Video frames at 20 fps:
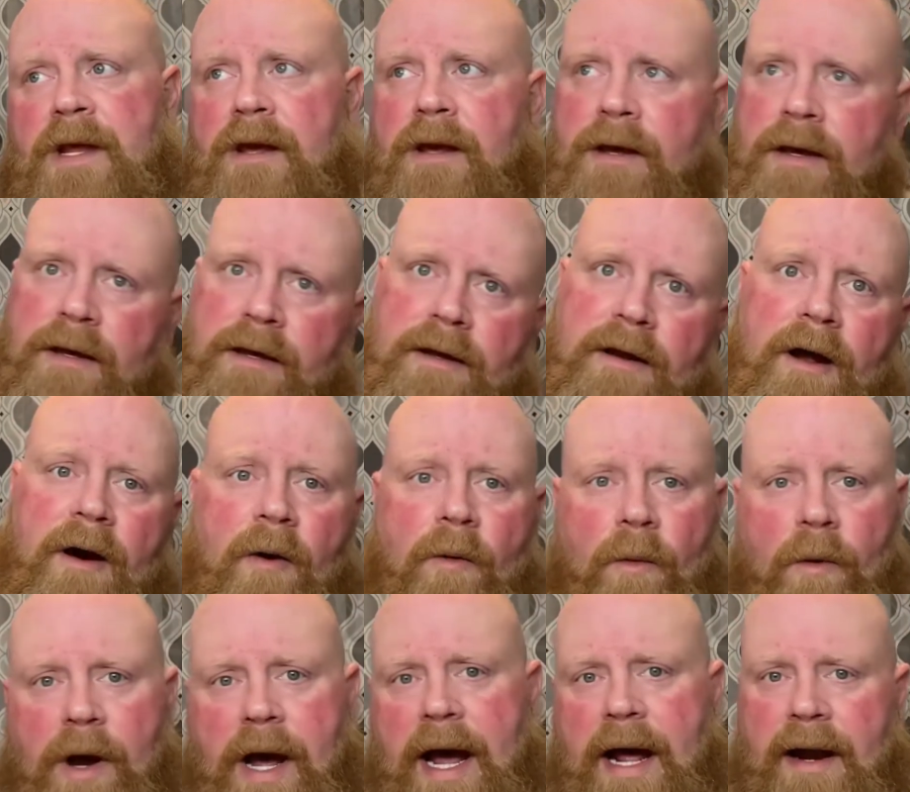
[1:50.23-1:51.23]
you know,
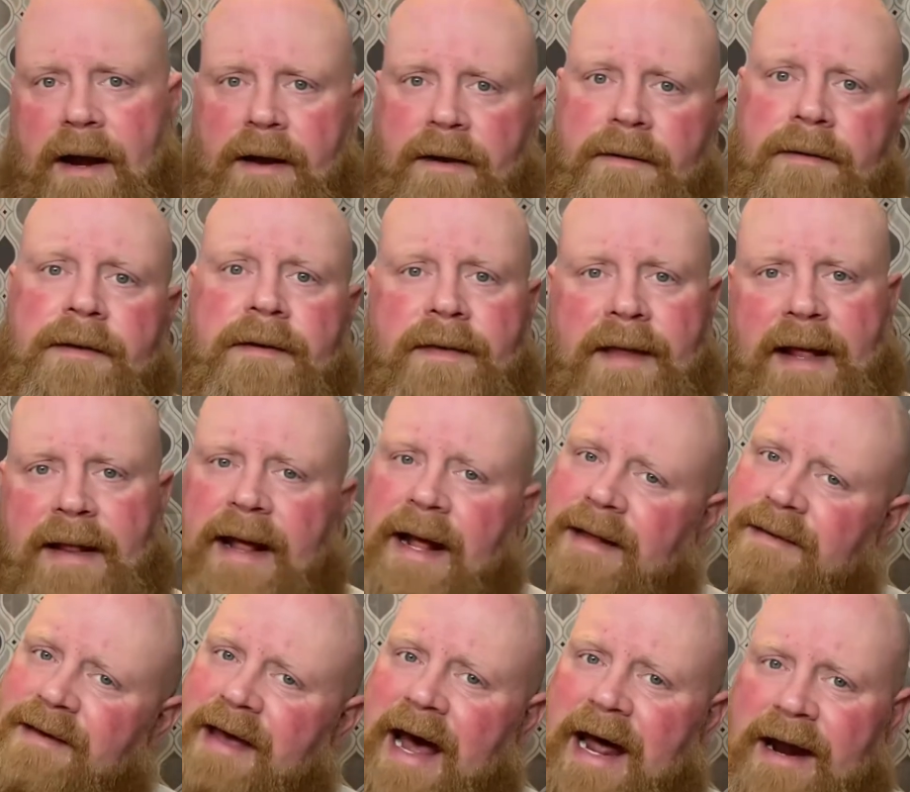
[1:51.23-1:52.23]
we'll
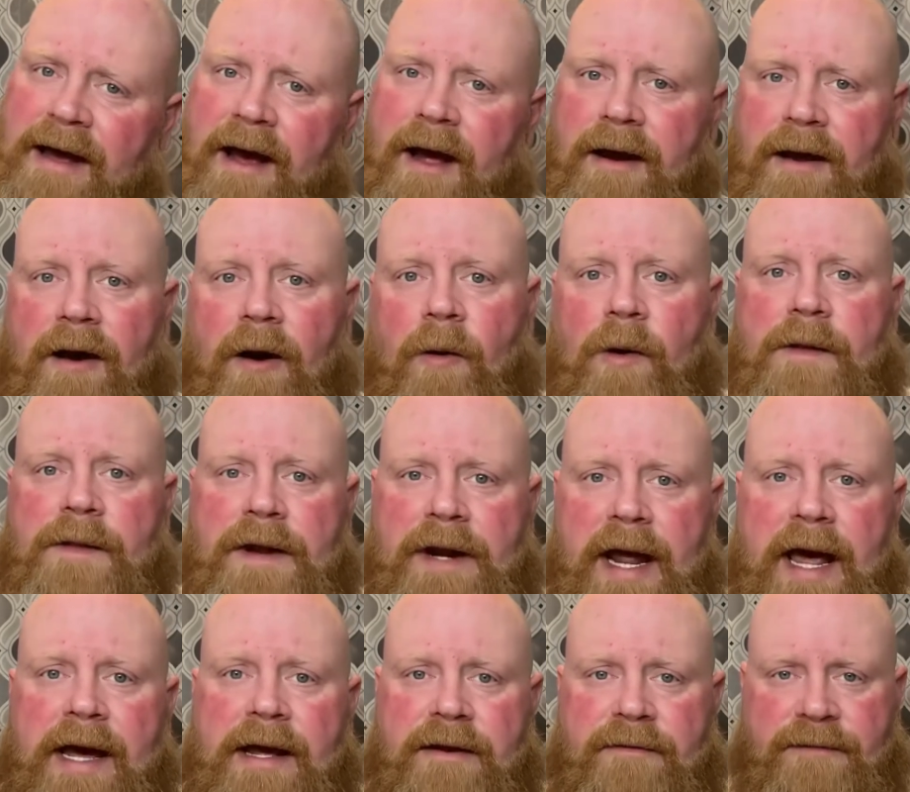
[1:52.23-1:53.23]
that's kind of got to go in the
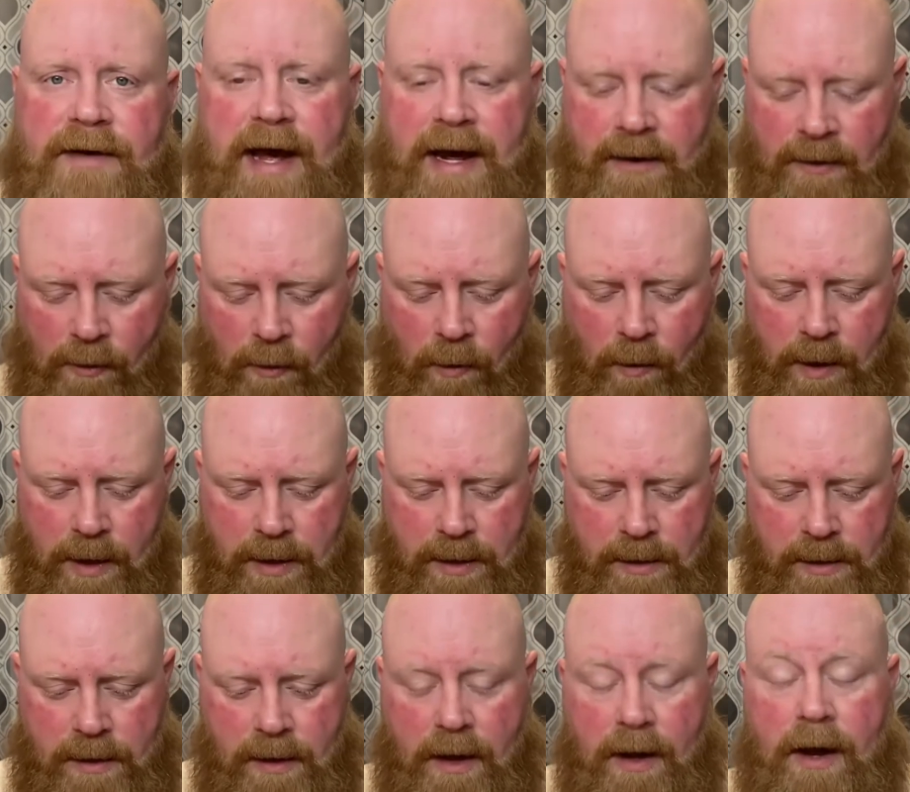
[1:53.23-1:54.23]
negative category.
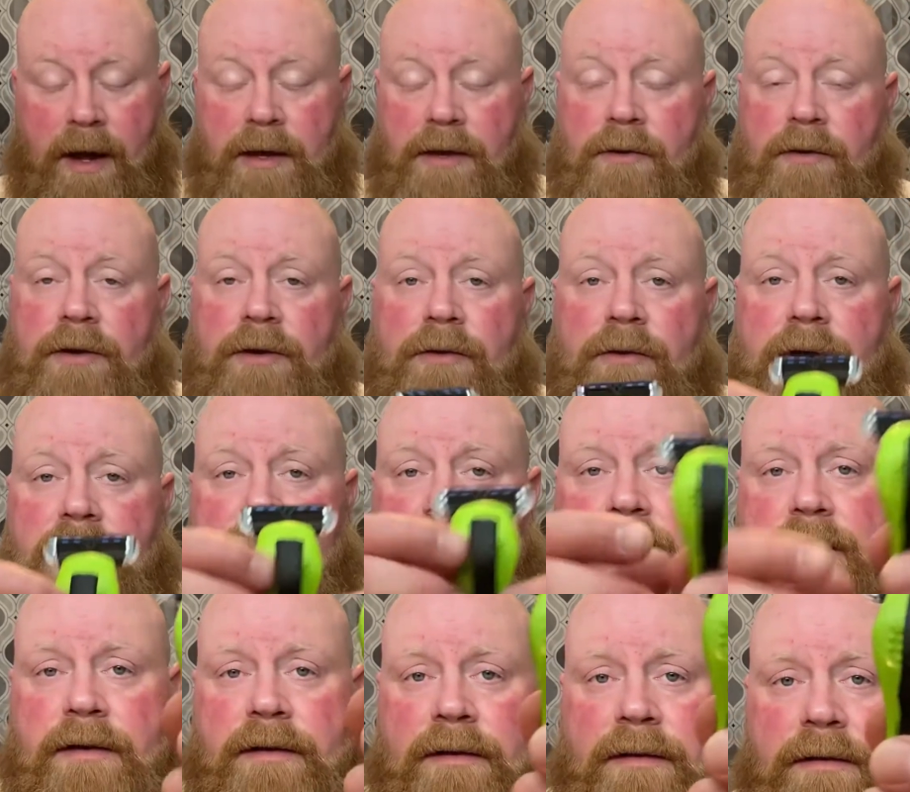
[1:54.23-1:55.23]
You
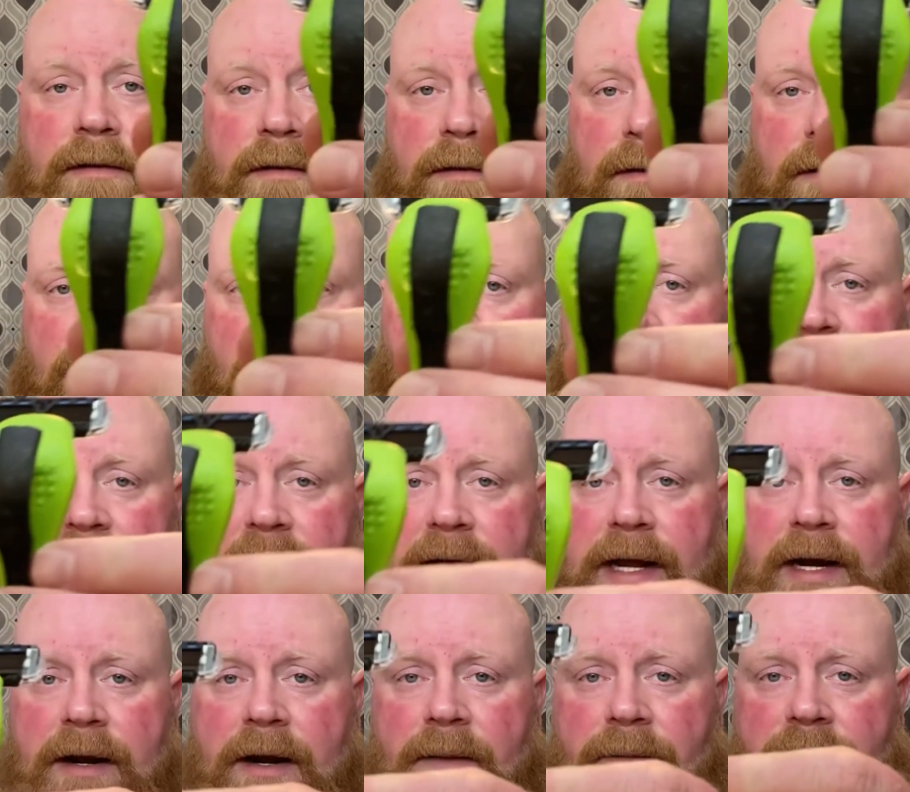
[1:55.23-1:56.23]
can, you know, if I
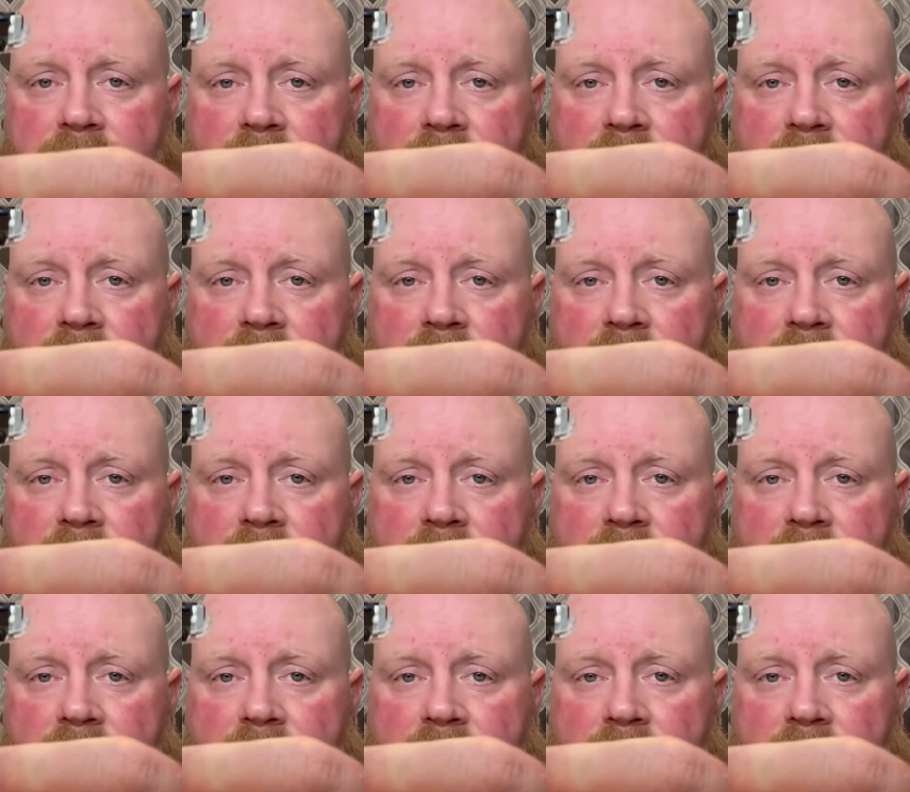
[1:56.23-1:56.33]
get it up there